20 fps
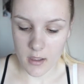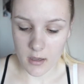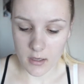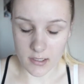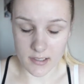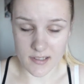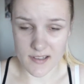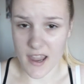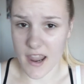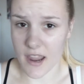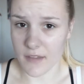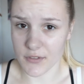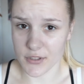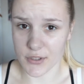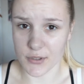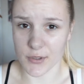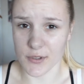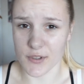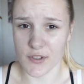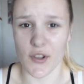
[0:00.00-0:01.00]
because I have
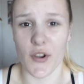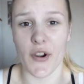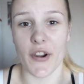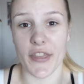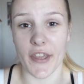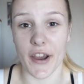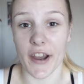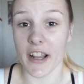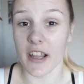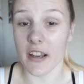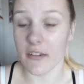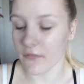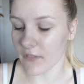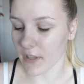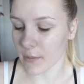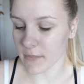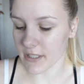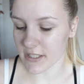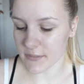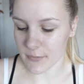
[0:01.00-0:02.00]
school, so I thought I'd
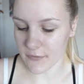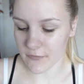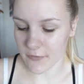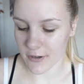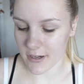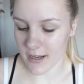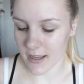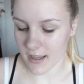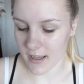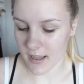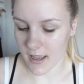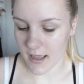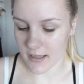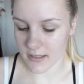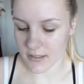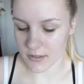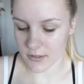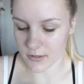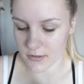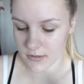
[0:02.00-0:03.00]
film this before I
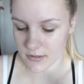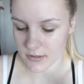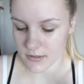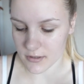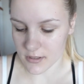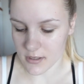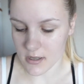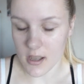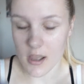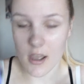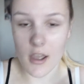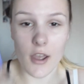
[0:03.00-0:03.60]
had to go to school.